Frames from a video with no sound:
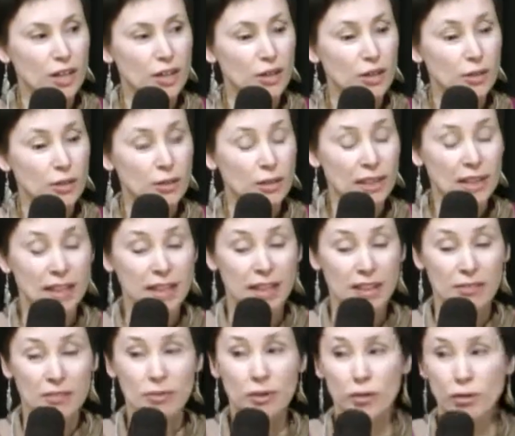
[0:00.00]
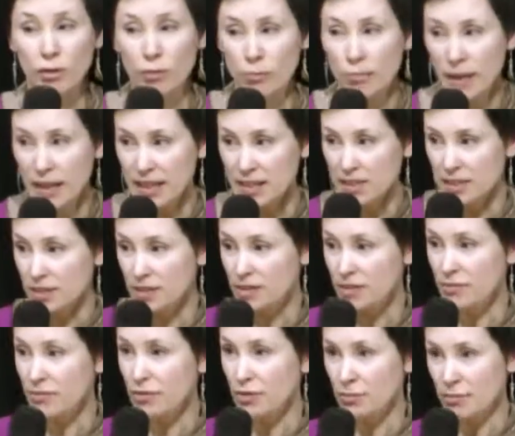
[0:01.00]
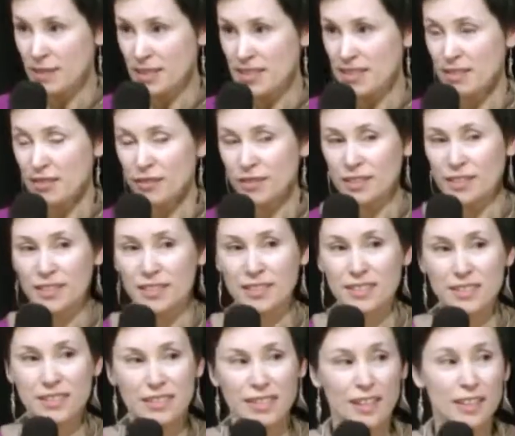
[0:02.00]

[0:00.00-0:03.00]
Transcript: who have got better from this illness,